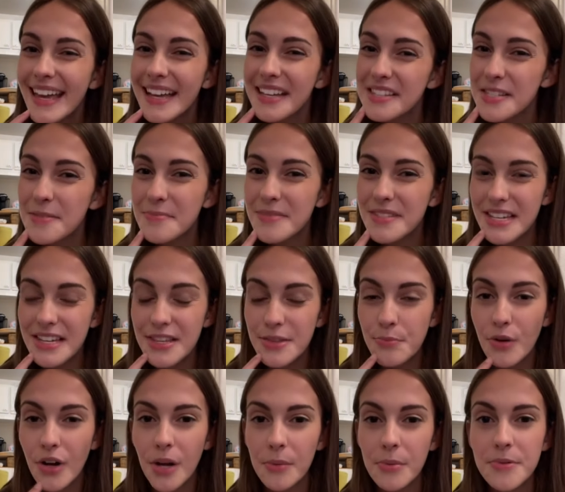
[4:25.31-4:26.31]
some teeth
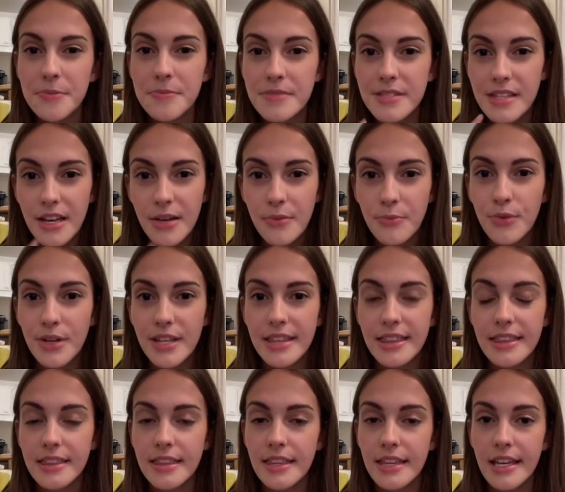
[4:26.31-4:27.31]
problems with
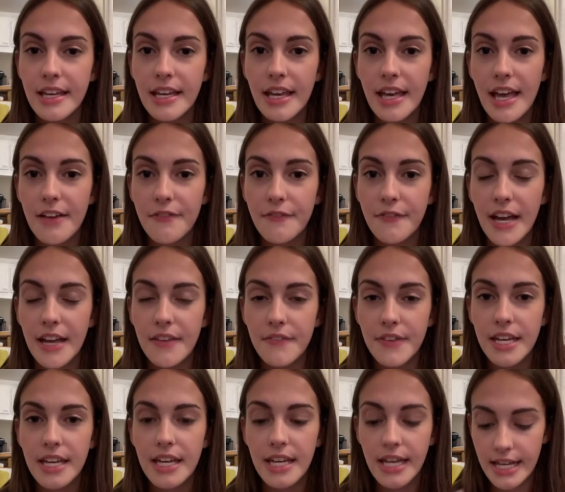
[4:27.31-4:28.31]
the
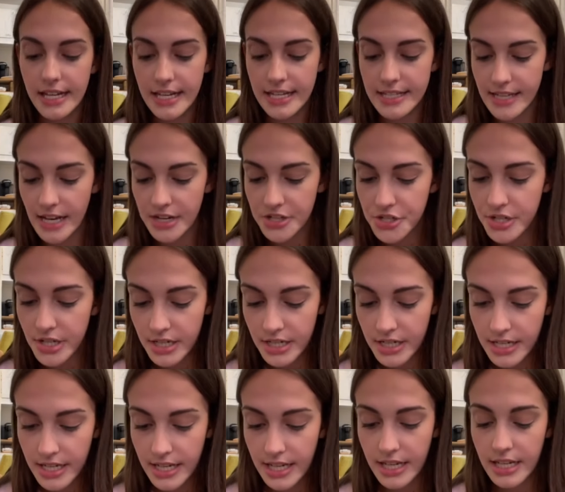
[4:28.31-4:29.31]
FIV, and he's actually going to
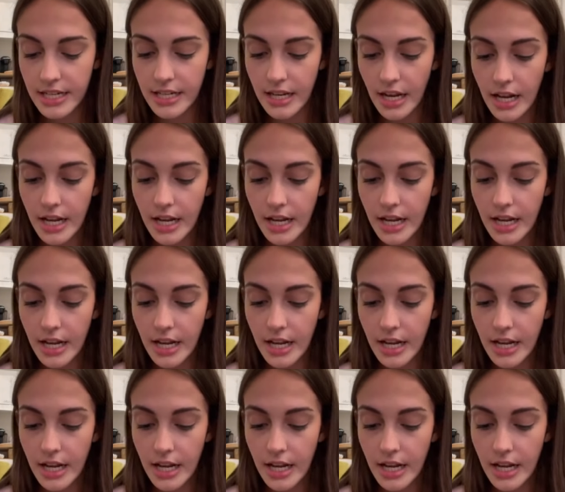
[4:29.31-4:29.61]
need